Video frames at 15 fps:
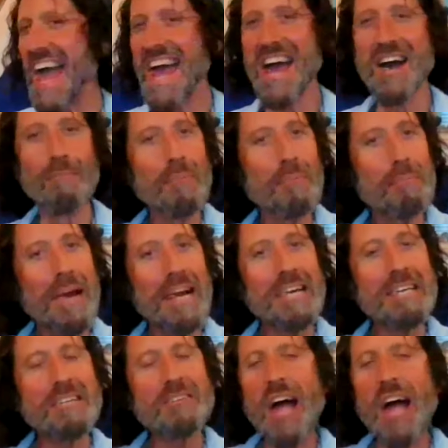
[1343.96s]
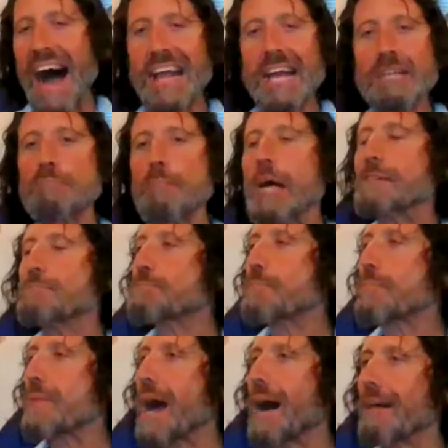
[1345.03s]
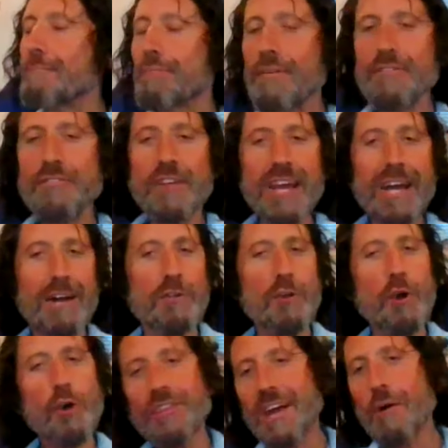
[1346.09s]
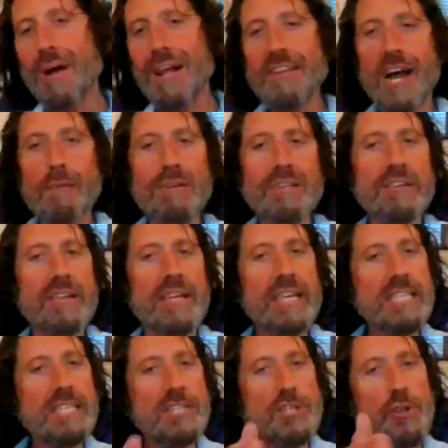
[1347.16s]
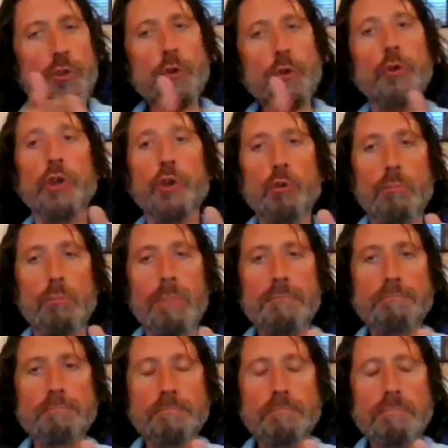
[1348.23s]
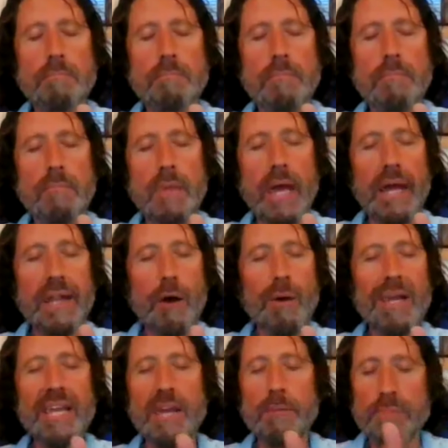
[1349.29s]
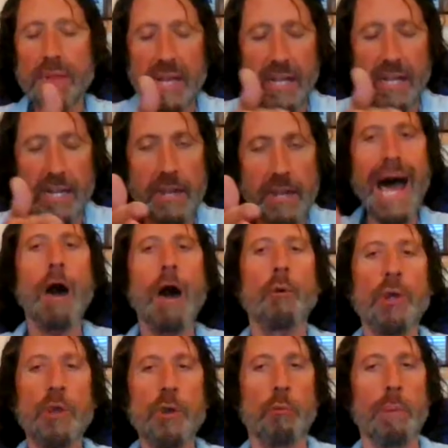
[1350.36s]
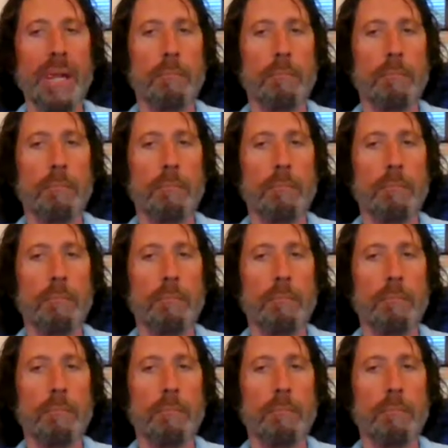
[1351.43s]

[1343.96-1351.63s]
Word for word: am, because I, first thing, I, the only thing I want to talk about today, new human, and now I keep thinking now human.